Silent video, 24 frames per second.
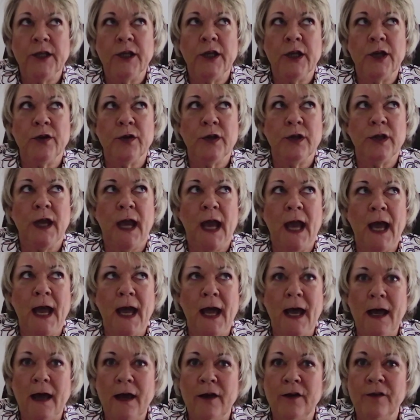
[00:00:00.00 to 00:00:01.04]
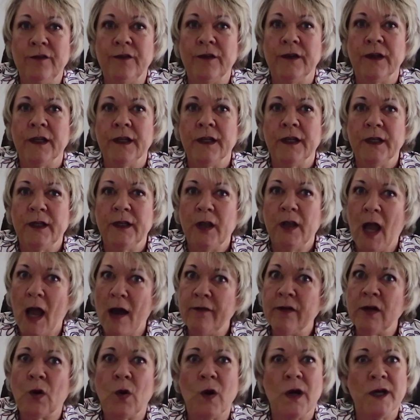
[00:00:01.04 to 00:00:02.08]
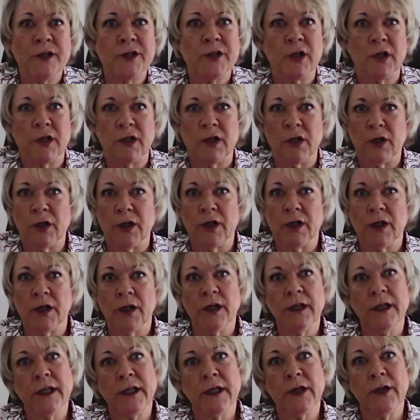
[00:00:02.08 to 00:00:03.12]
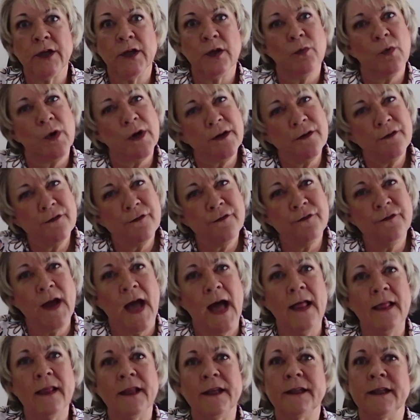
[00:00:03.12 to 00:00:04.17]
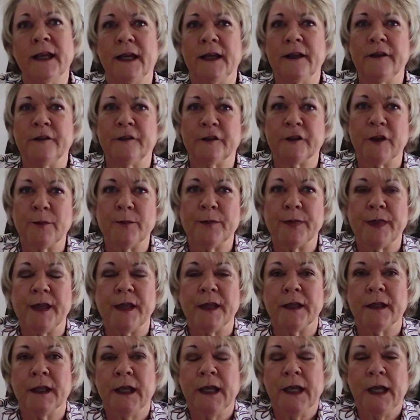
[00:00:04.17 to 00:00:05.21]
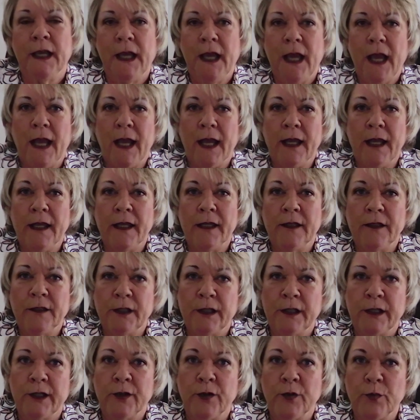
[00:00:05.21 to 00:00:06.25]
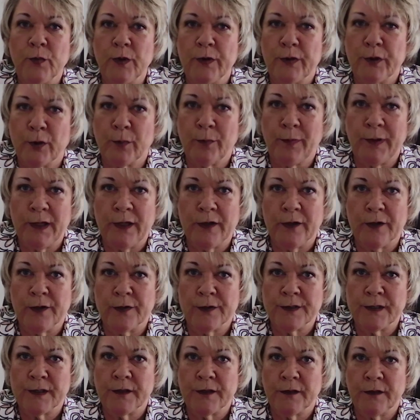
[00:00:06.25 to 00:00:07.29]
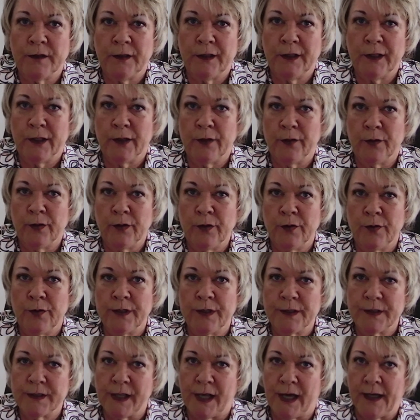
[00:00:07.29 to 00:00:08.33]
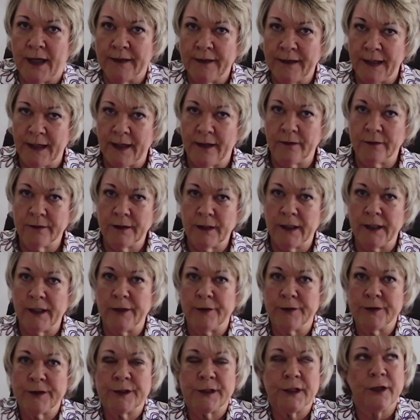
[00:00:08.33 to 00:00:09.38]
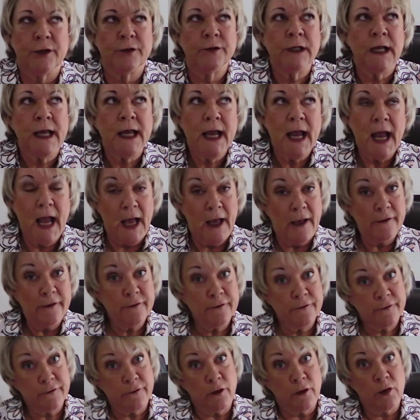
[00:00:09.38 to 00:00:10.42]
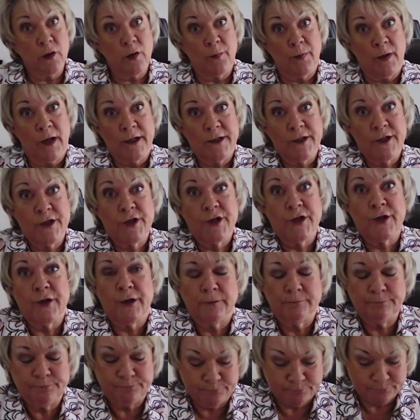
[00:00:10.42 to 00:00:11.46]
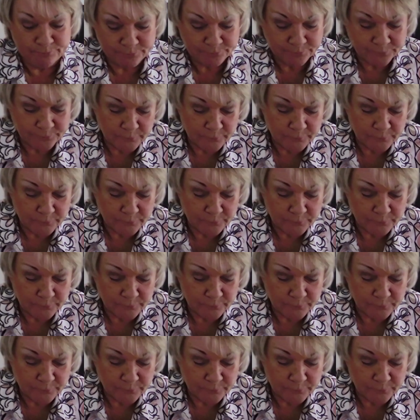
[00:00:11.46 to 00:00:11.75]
and you have a question, or you want to validate something, and with your peers, and who is that now? So as a solo practitioner,